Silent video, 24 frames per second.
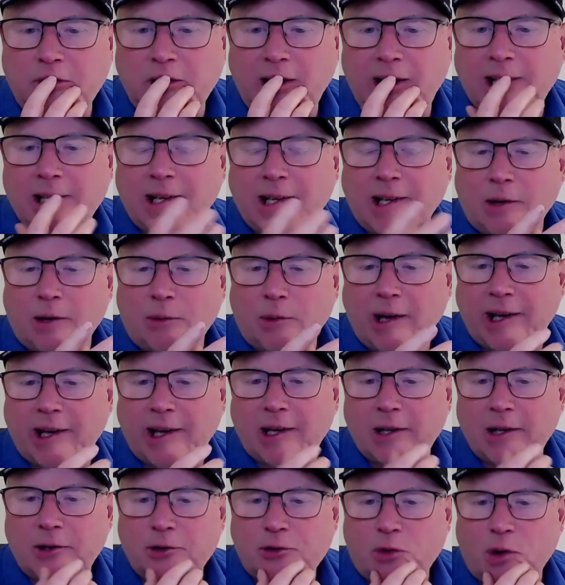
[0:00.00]
done, like a
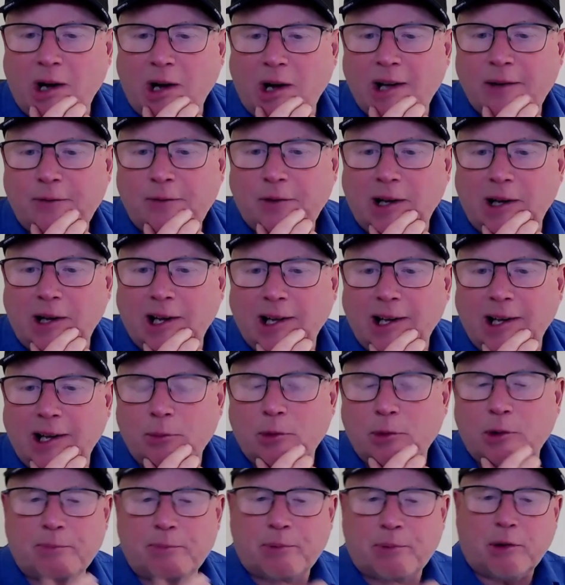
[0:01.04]
regular dry fly line
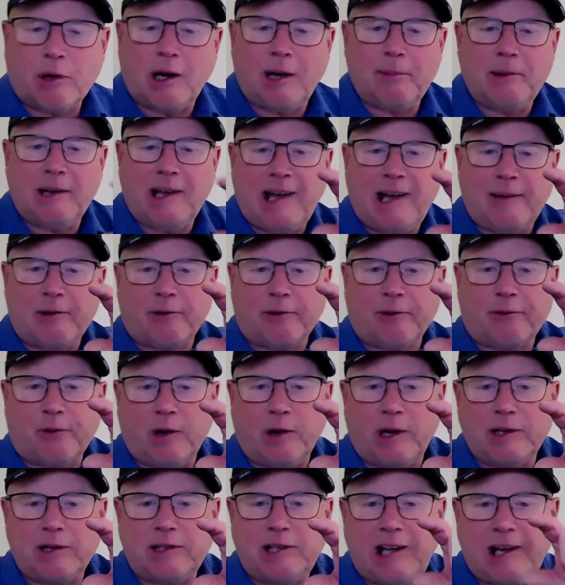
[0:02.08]
would probably have a
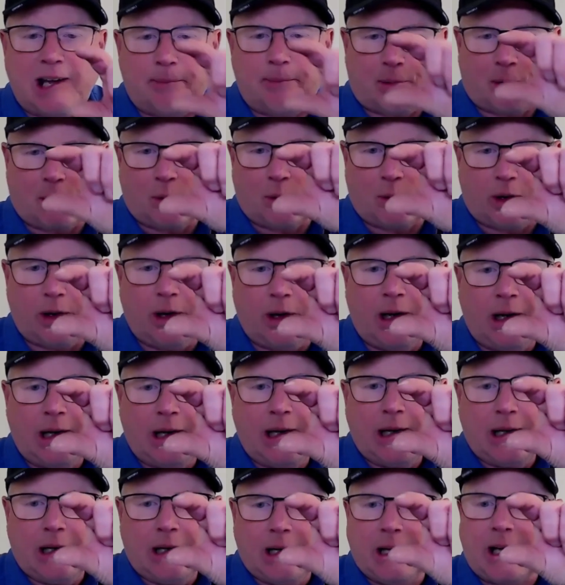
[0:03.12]
front taper where
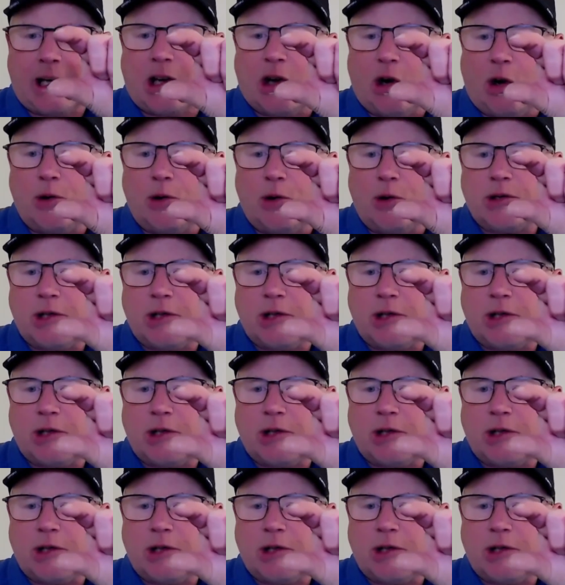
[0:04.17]
it goes